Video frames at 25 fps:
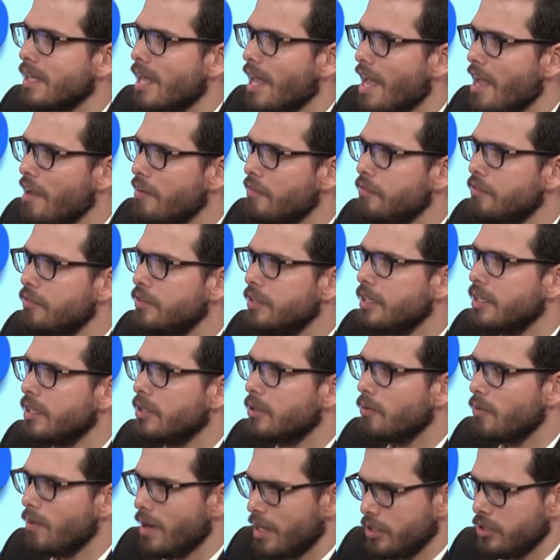every
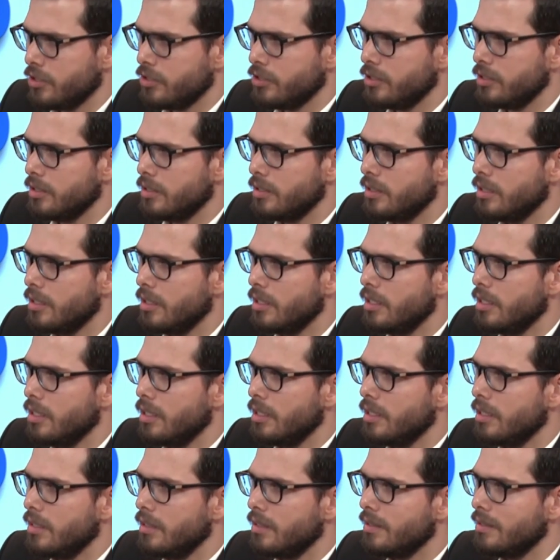question
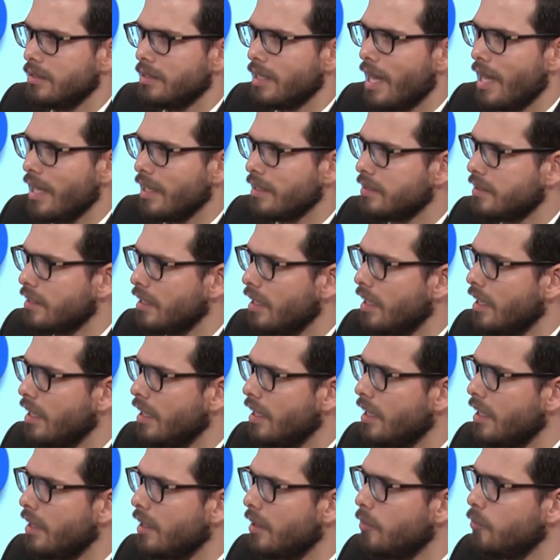that
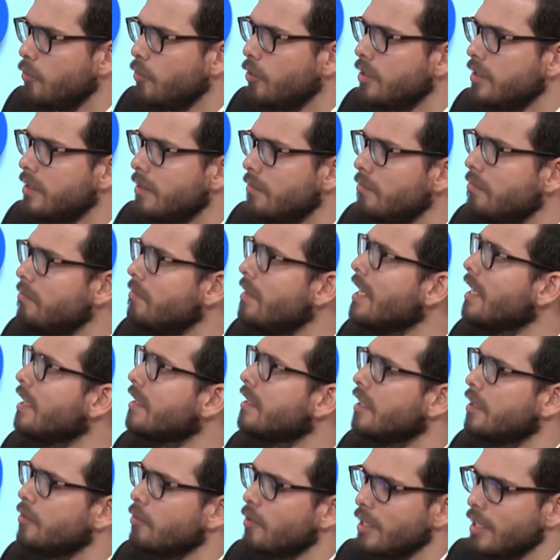would make
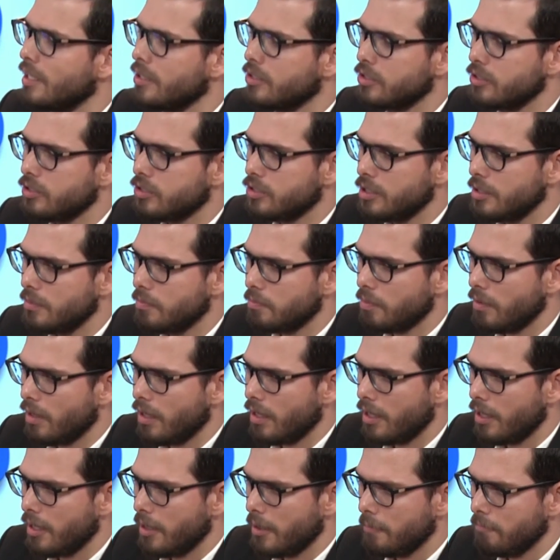the relationship
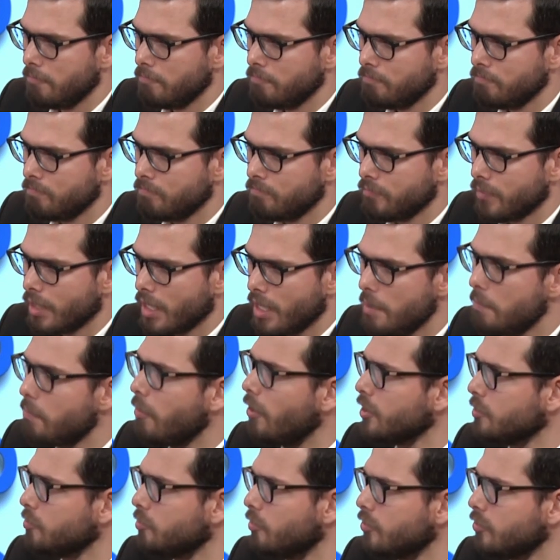
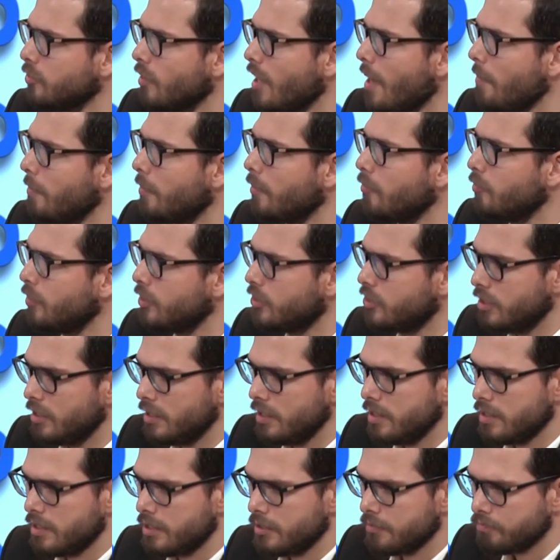impossible to happen, which
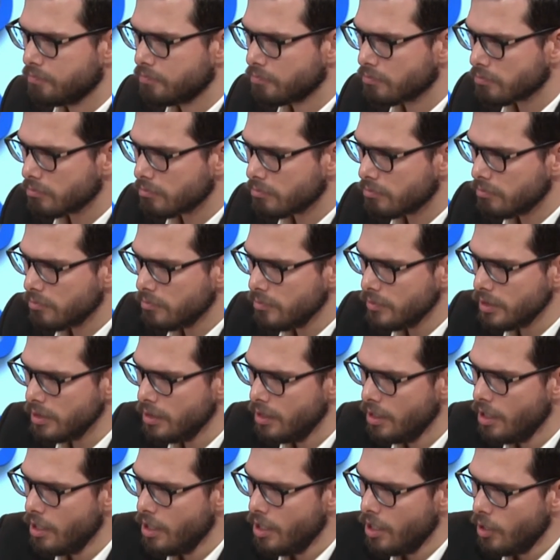is,
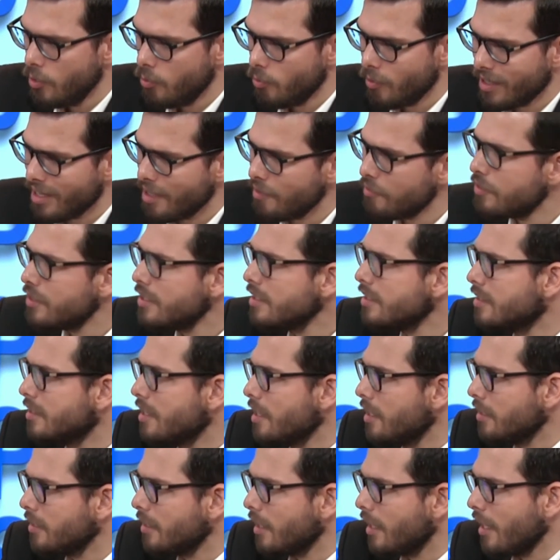whatever is
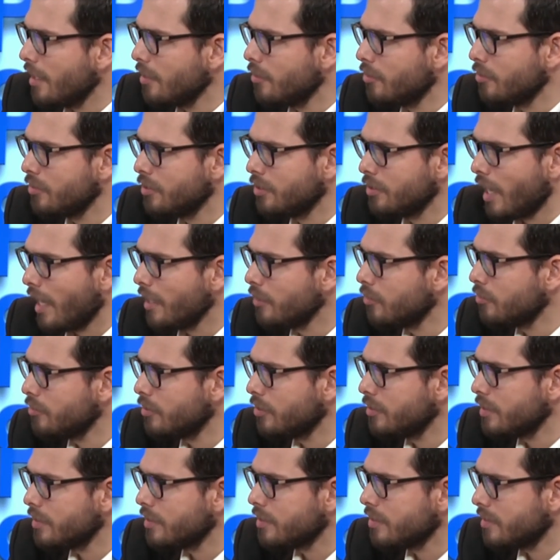there that I don't
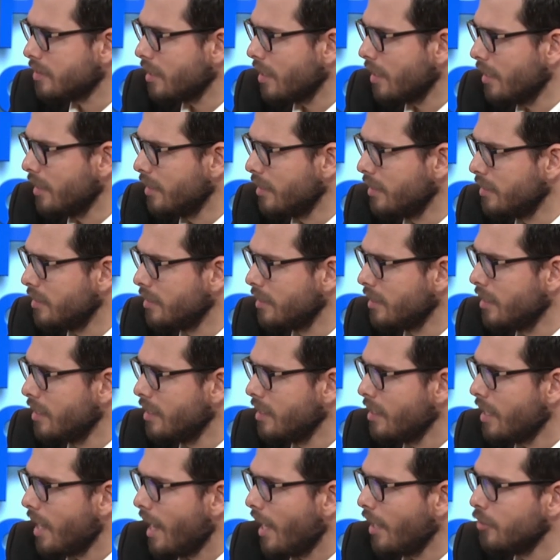understand,
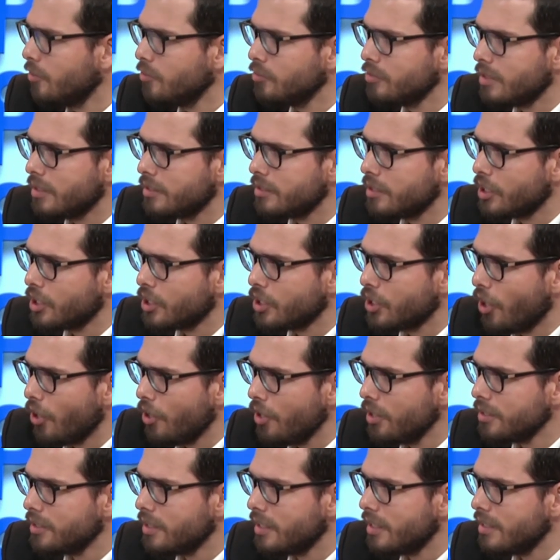I know that the
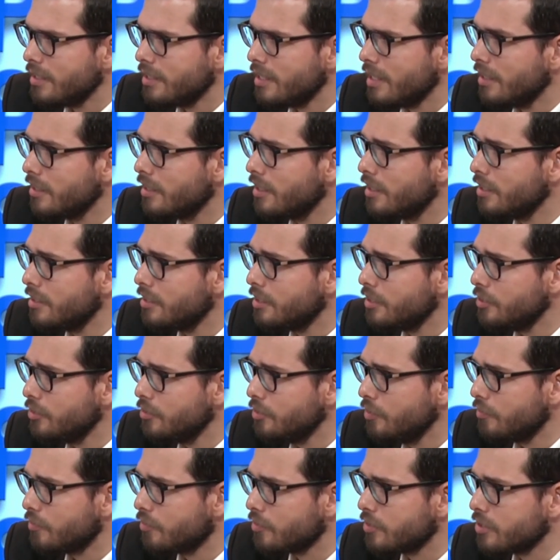God that is handling the
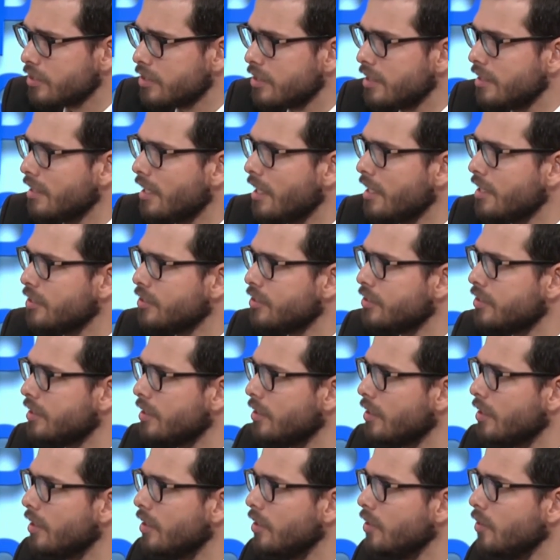universe and that is
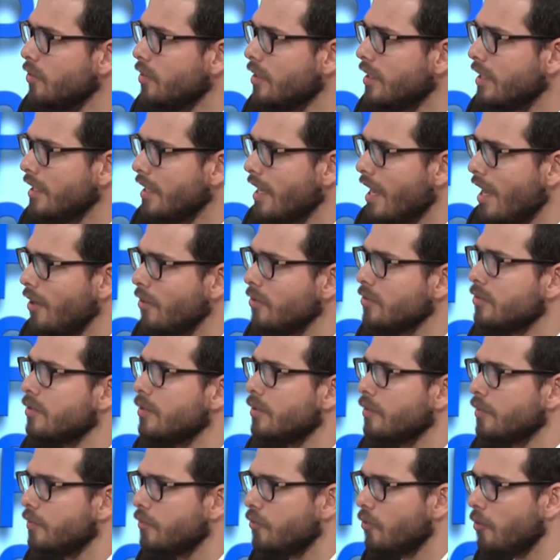looking out
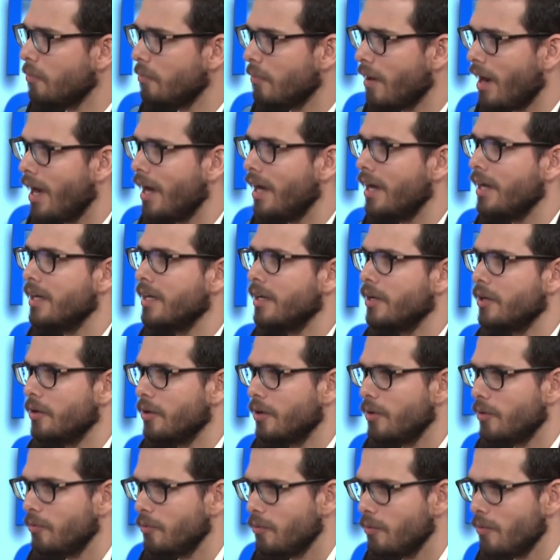for my
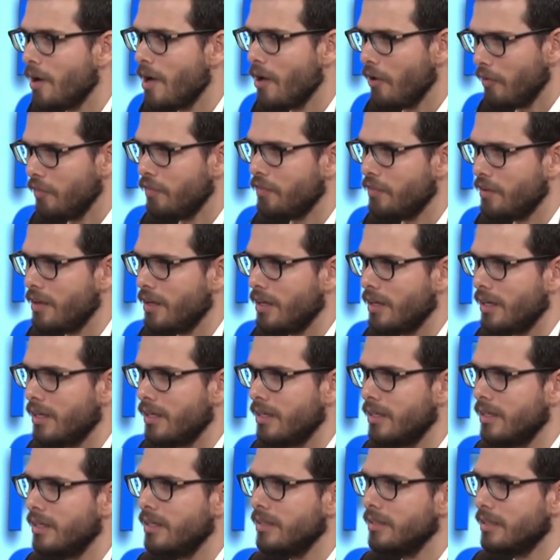welfare,
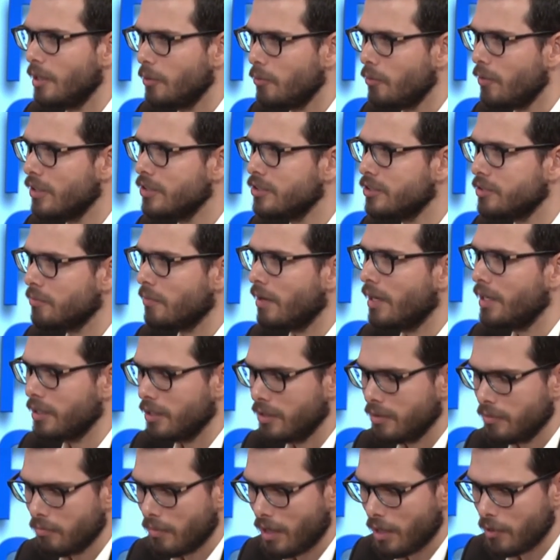that wants my
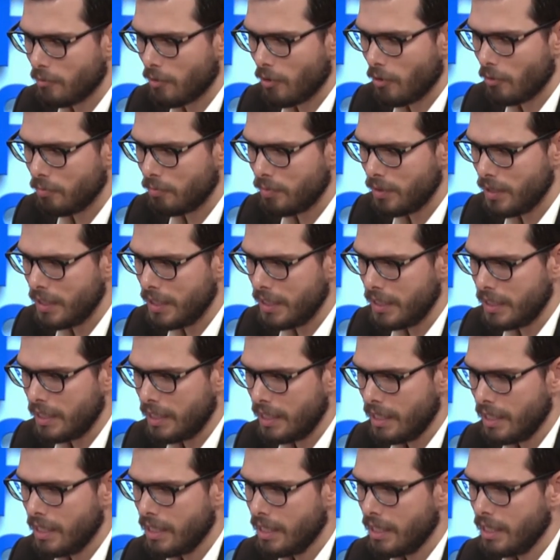well-being,
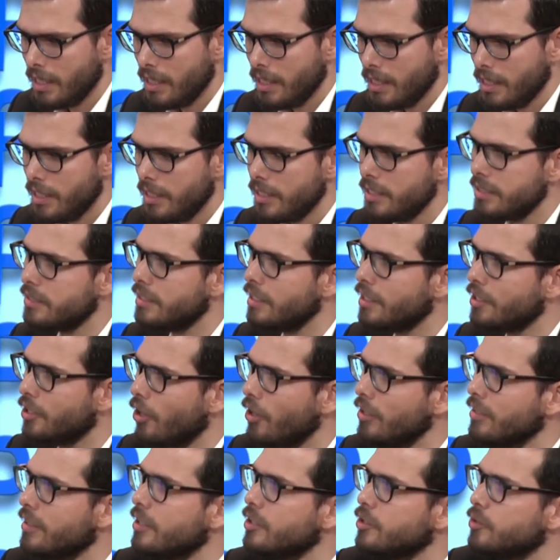is the
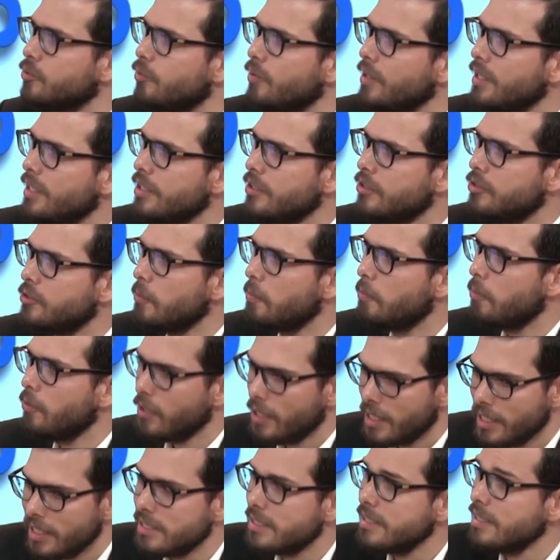God that is willing to put
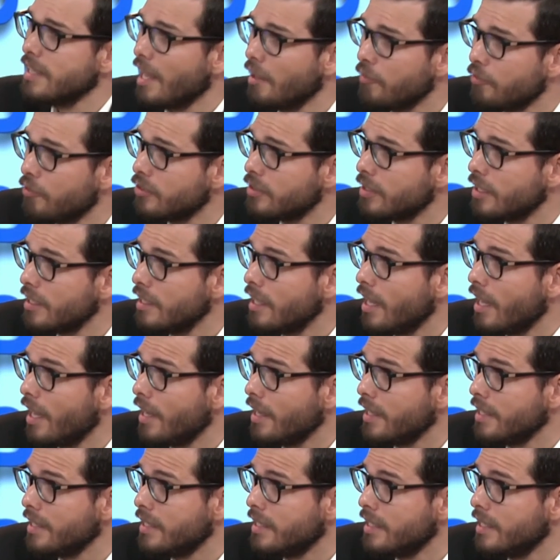his life on the
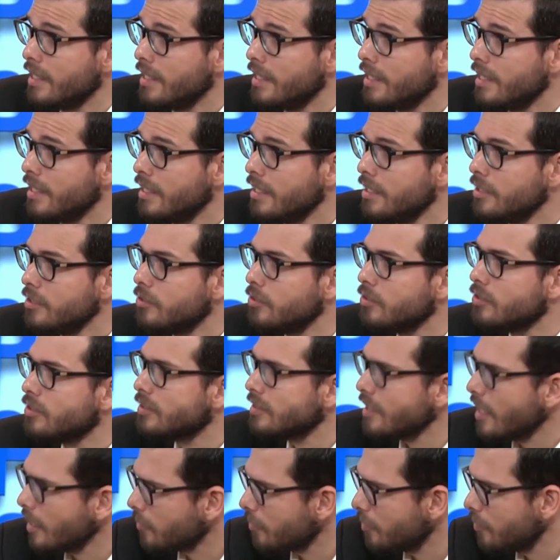line, to
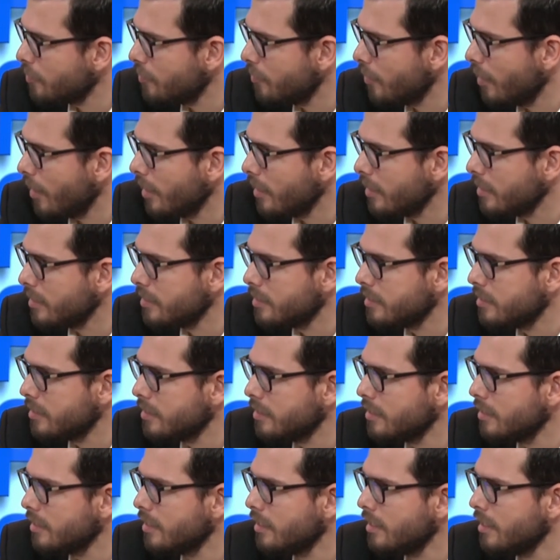sacrifice.
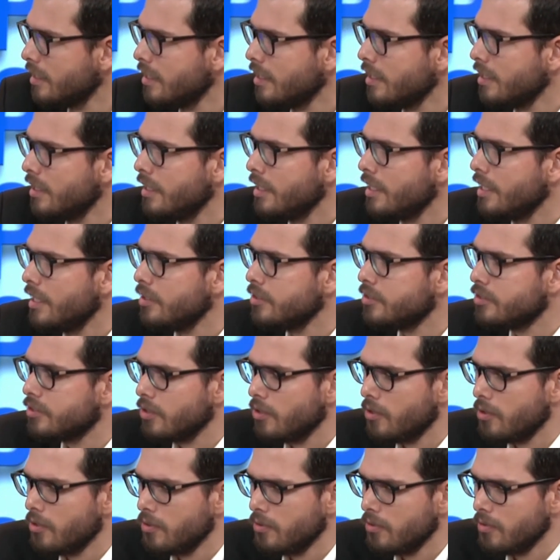And
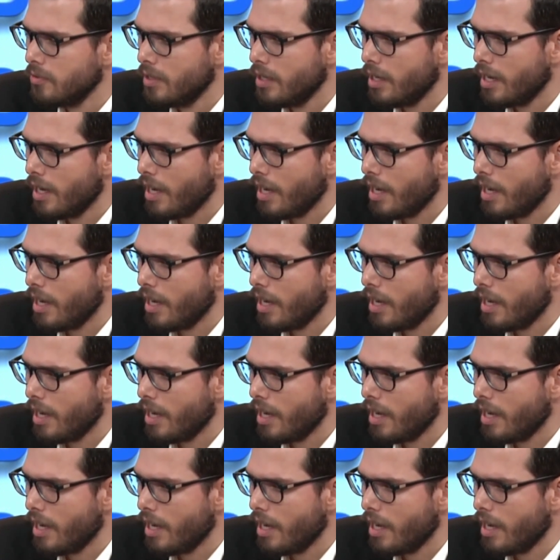so